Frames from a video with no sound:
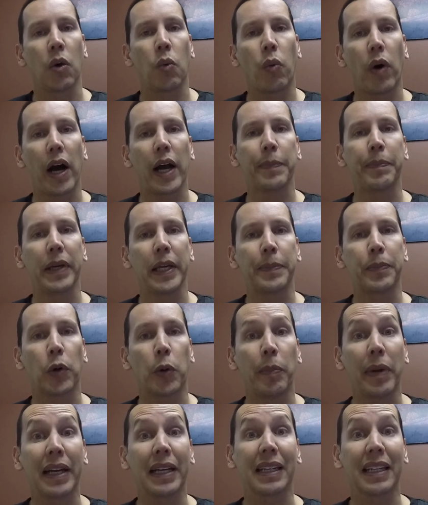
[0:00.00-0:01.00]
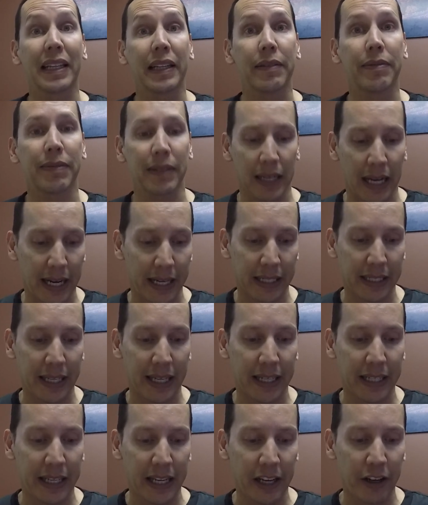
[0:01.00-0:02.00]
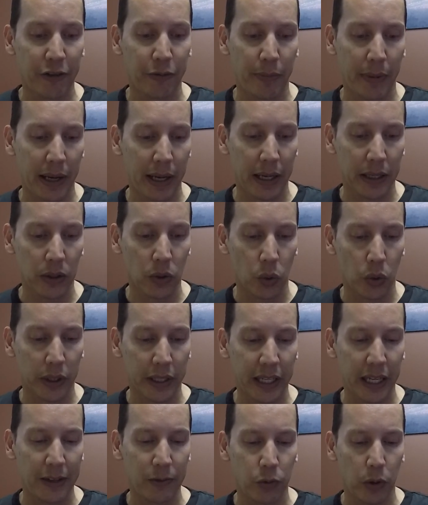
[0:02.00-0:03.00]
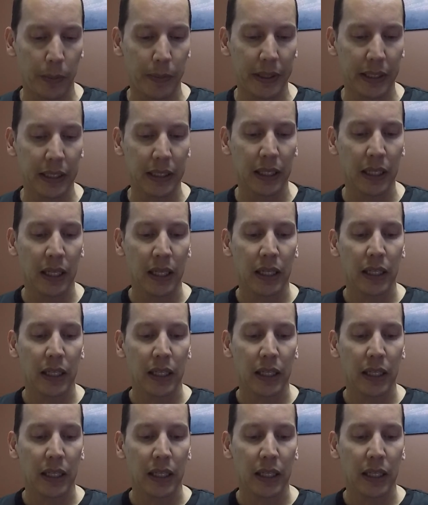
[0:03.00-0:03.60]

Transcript: why people may live like a caveman or cavewoman.